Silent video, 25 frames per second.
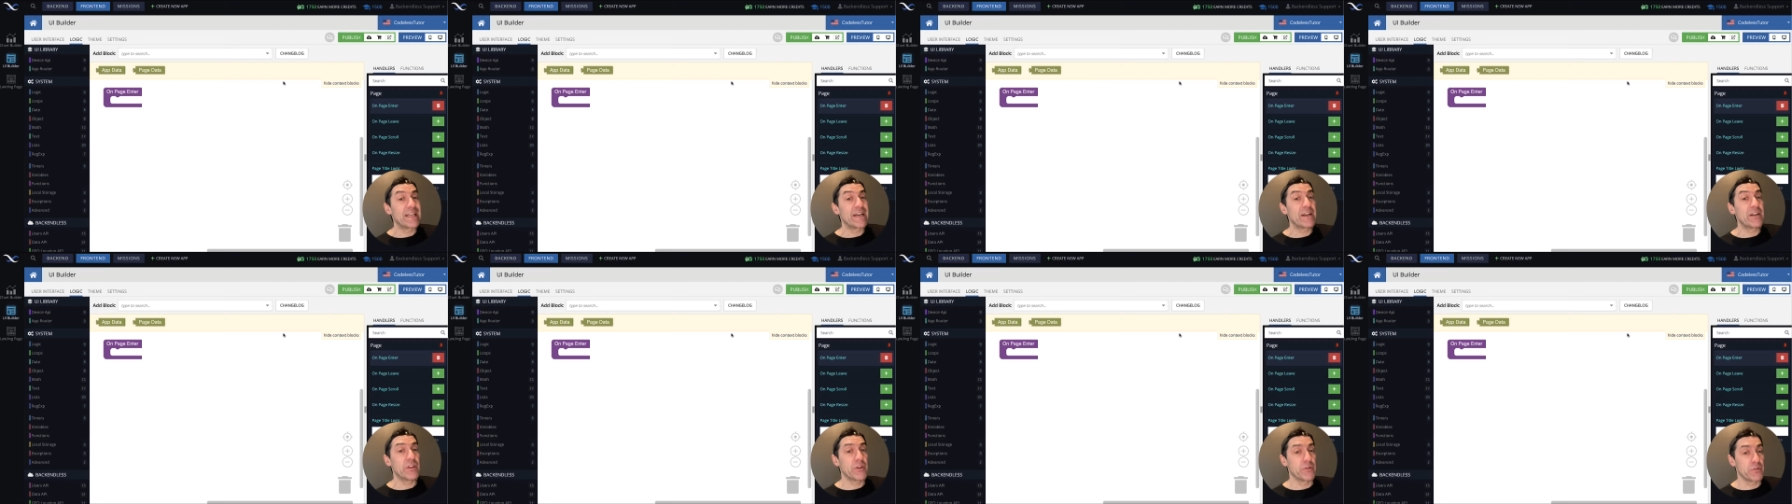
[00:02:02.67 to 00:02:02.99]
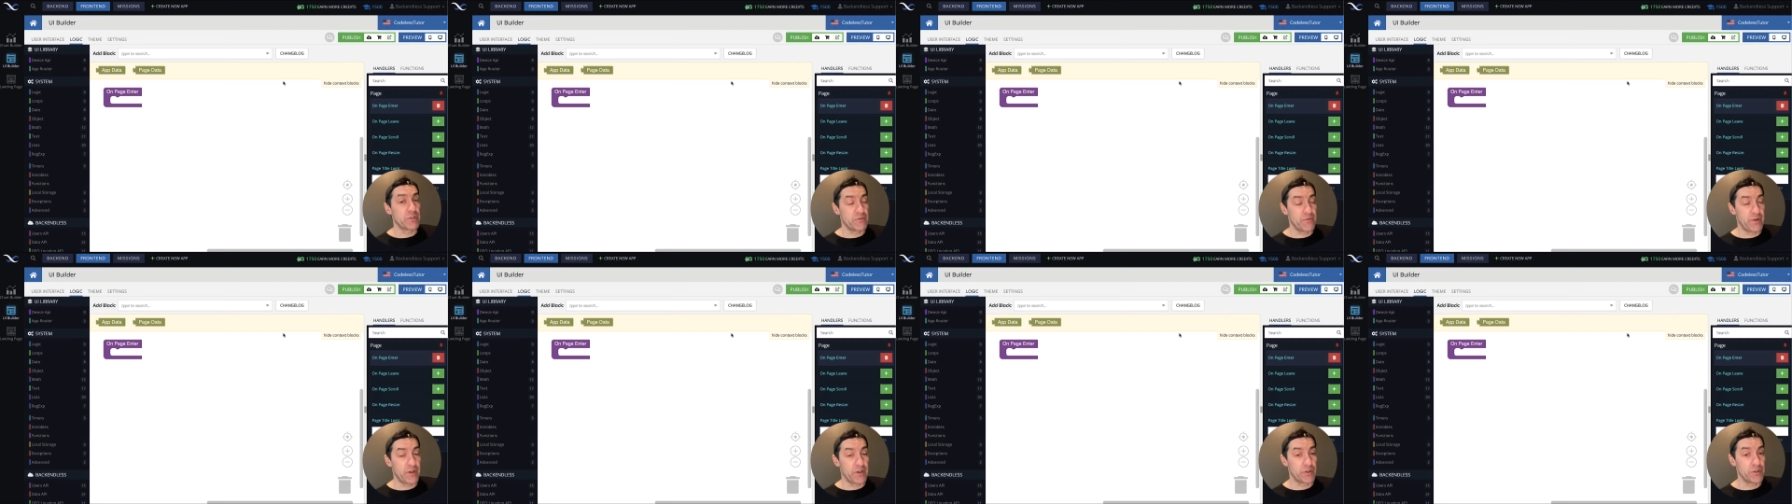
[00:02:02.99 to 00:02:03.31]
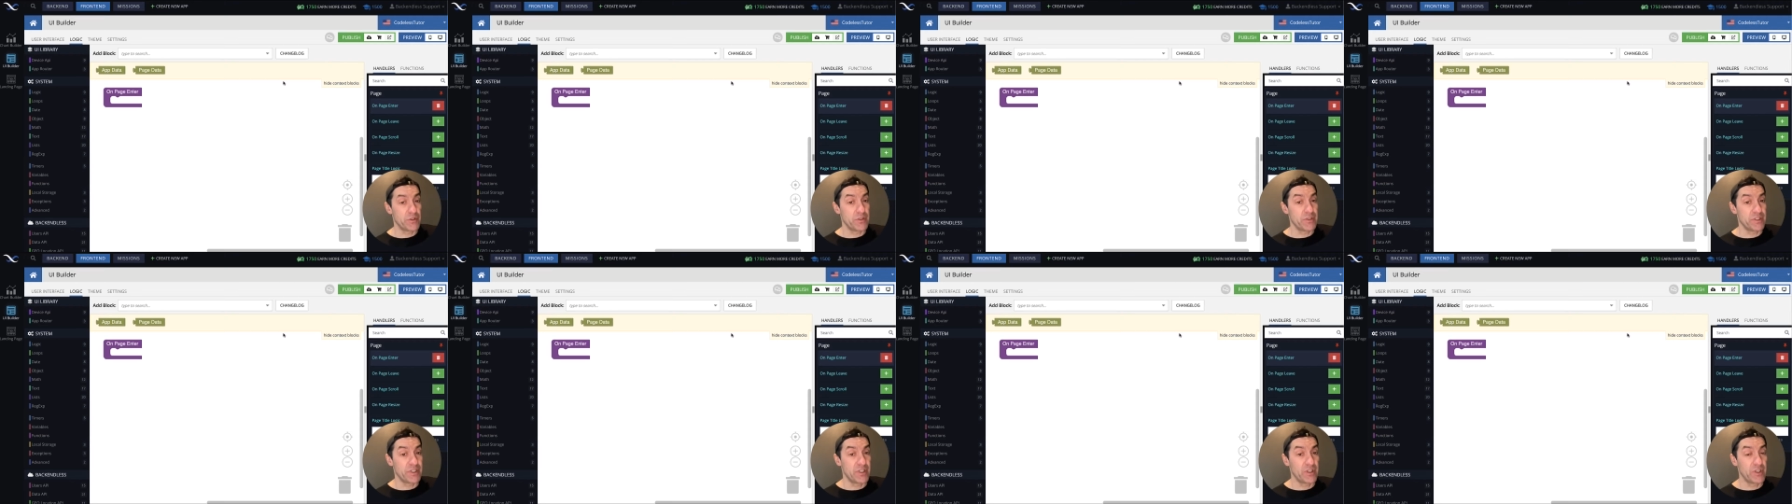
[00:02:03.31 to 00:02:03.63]
those
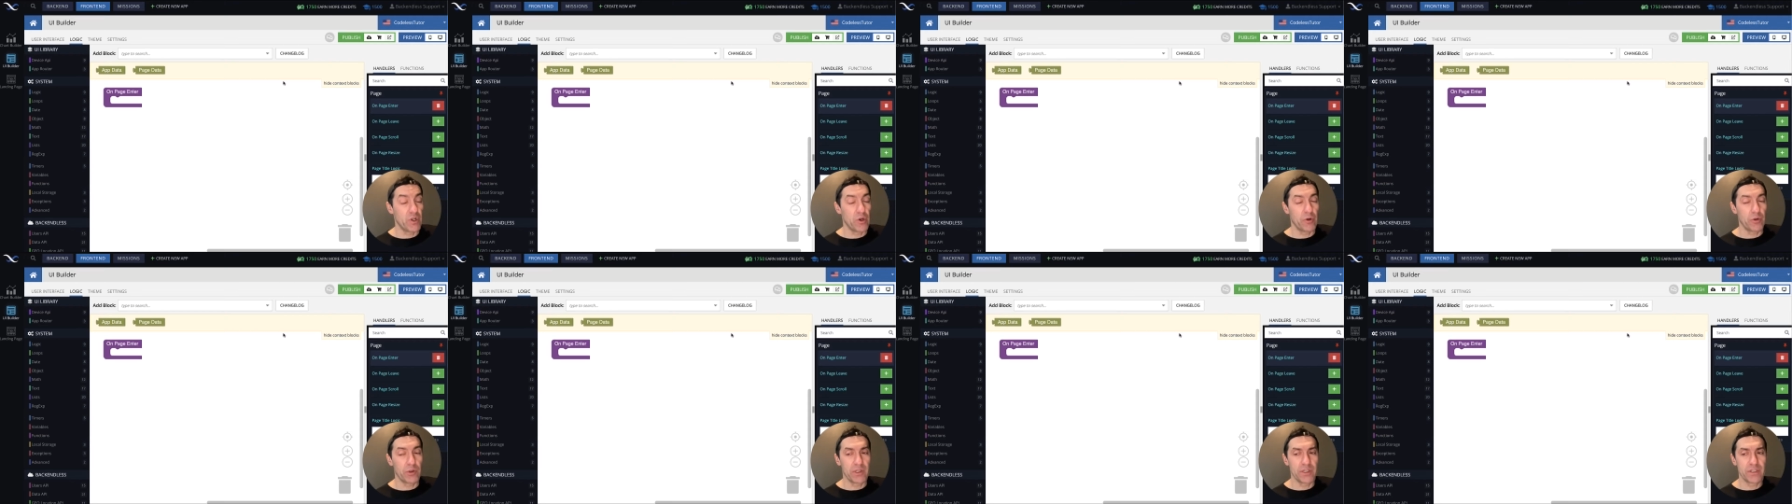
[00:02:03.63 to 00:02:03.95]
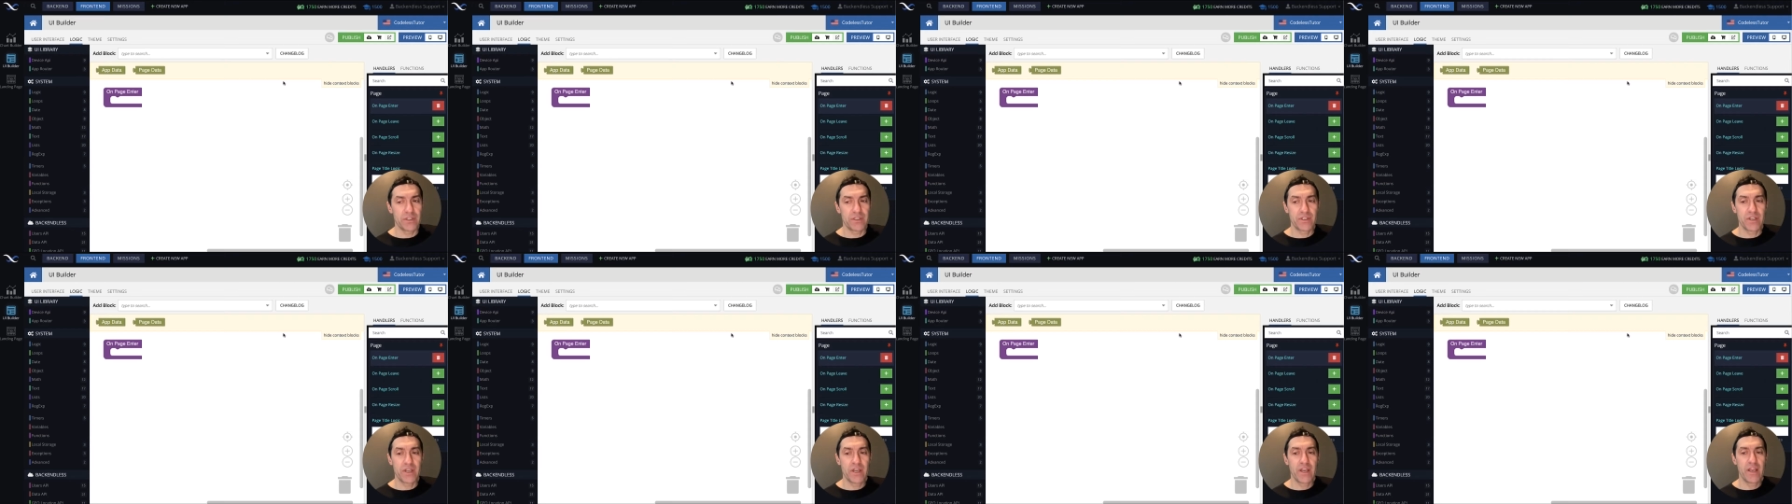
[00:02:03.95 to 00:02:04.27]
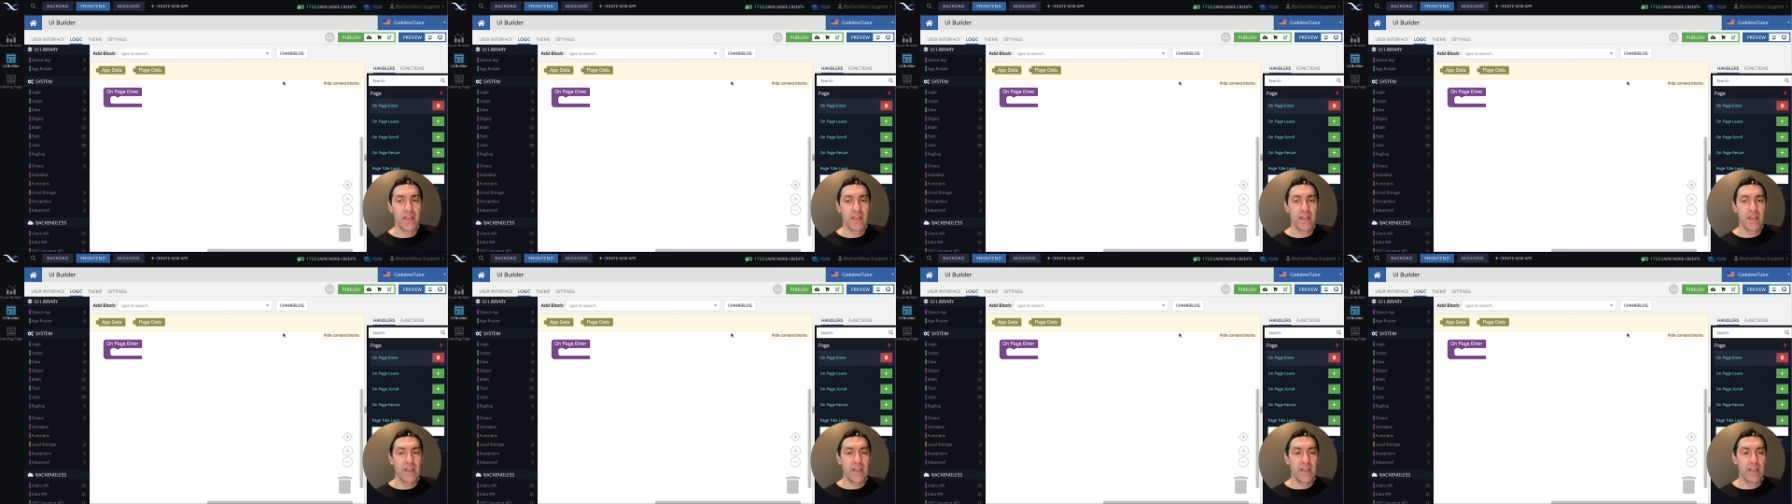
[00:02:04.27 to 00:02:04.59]
functions in Codeless,
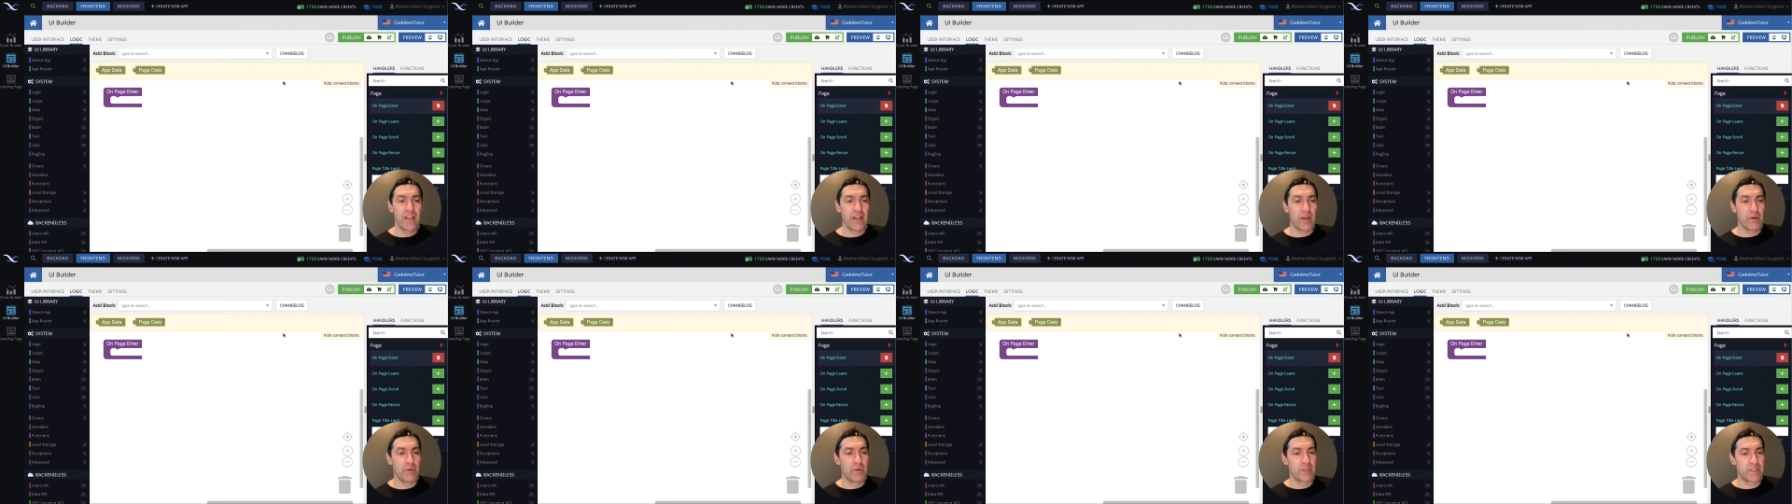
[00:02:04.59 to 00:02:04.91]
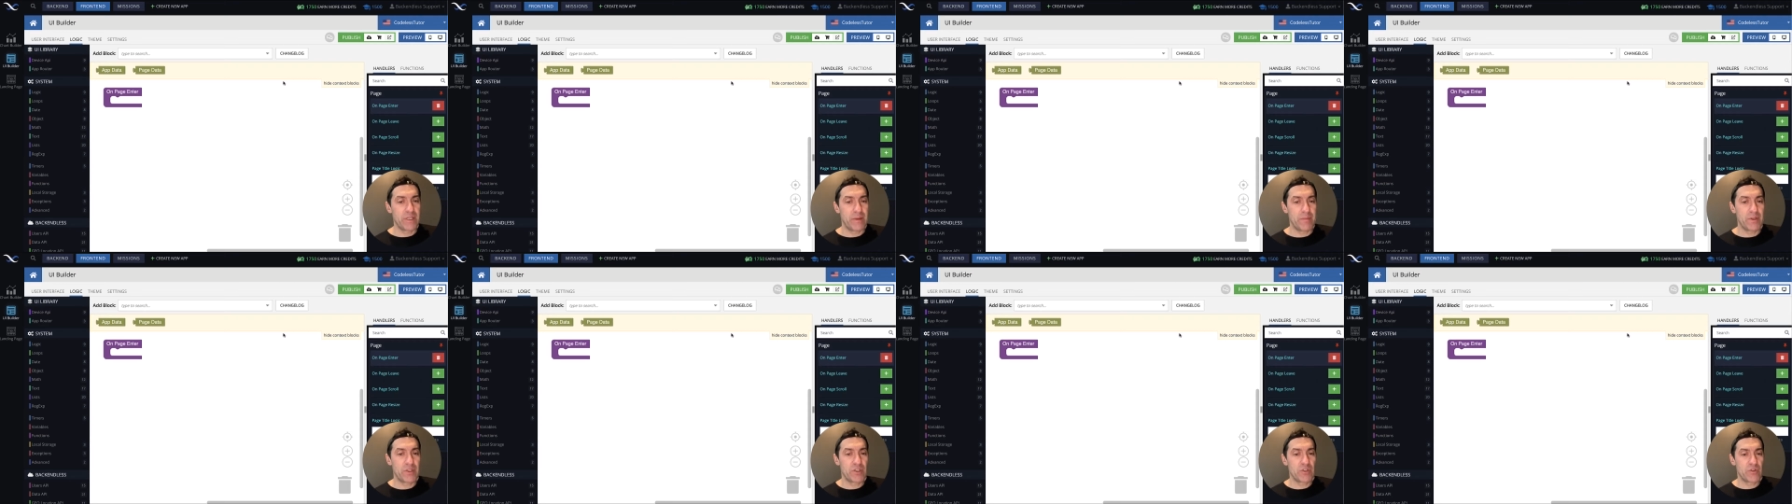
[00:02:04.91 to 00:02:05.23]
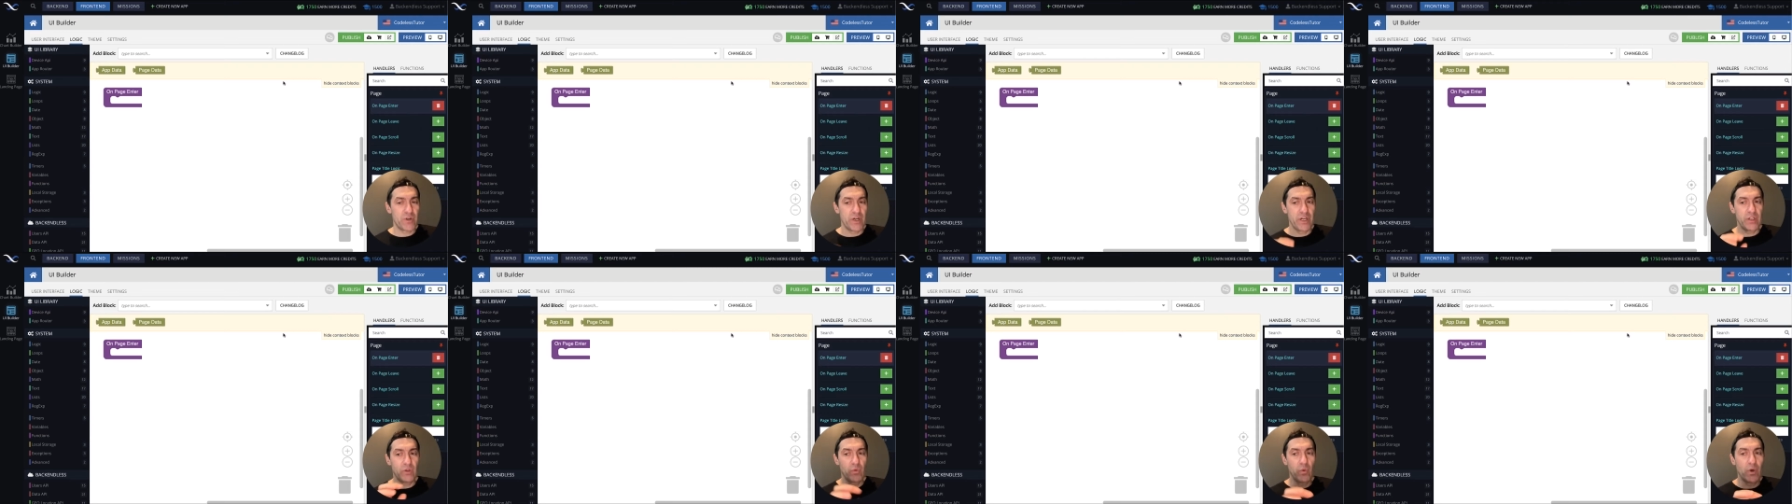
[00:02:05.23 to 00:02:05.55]
and I will
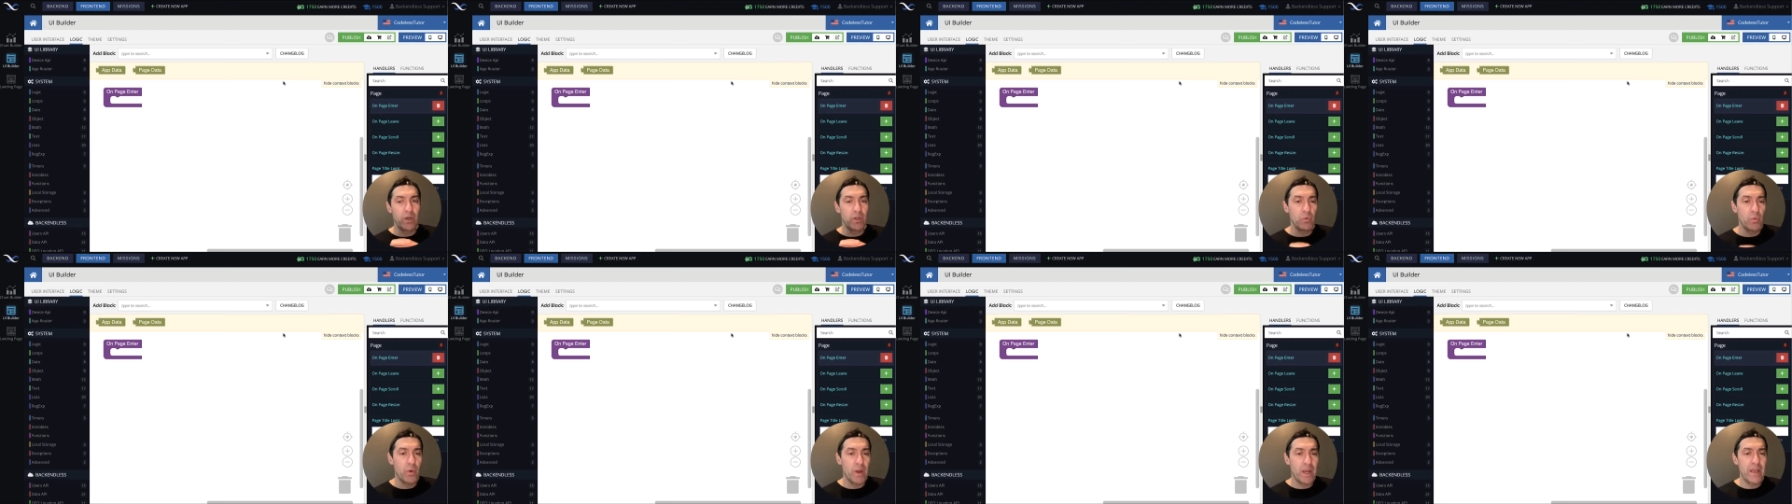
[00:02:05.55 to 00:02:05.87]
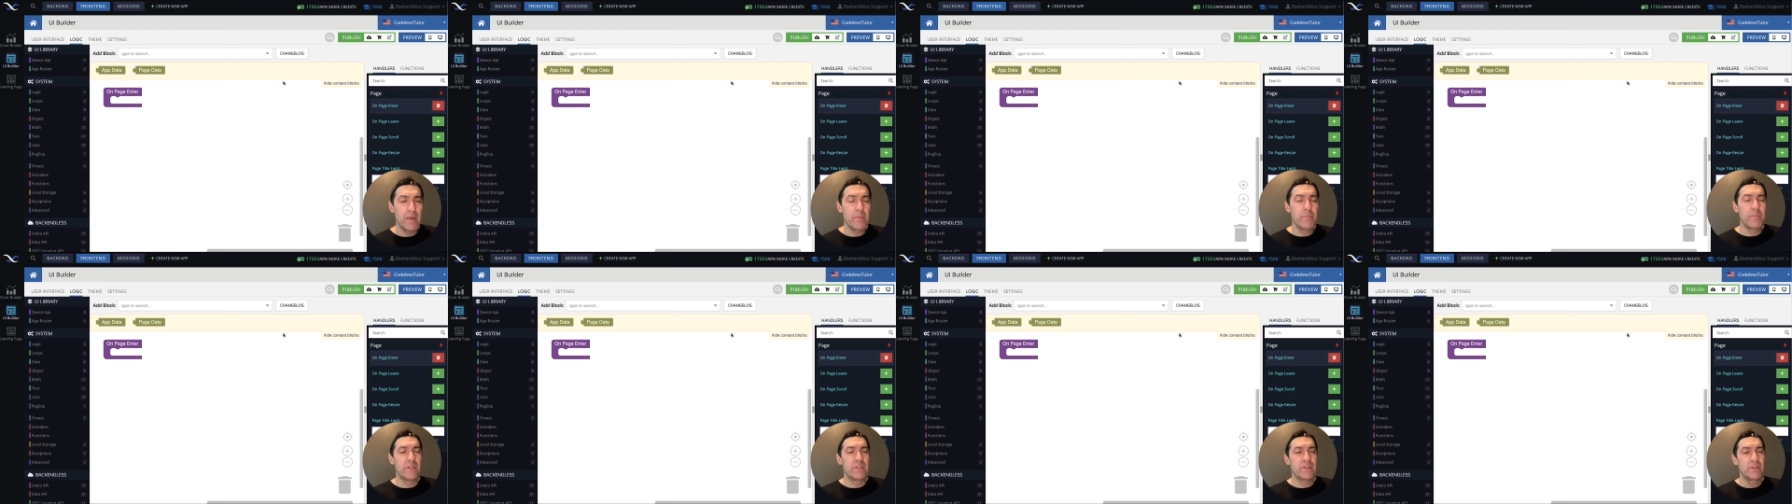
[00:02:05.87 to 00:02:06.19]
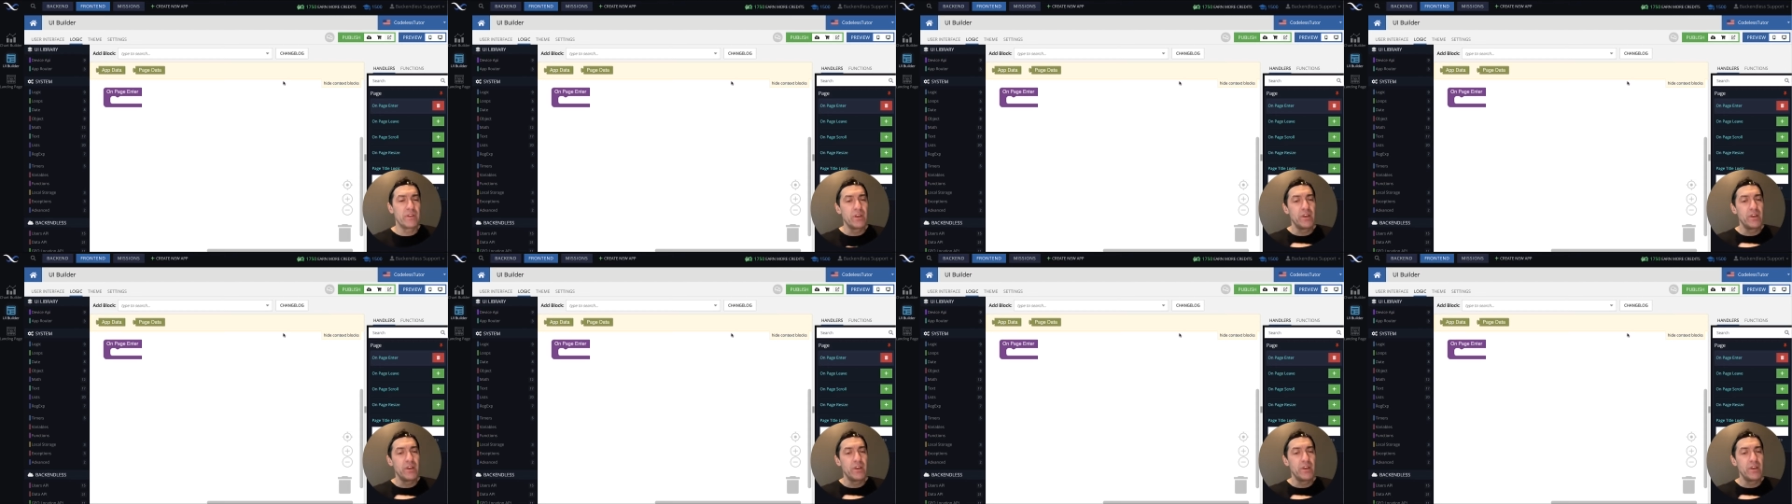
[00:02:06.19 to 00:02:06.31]
demonstrate one way, but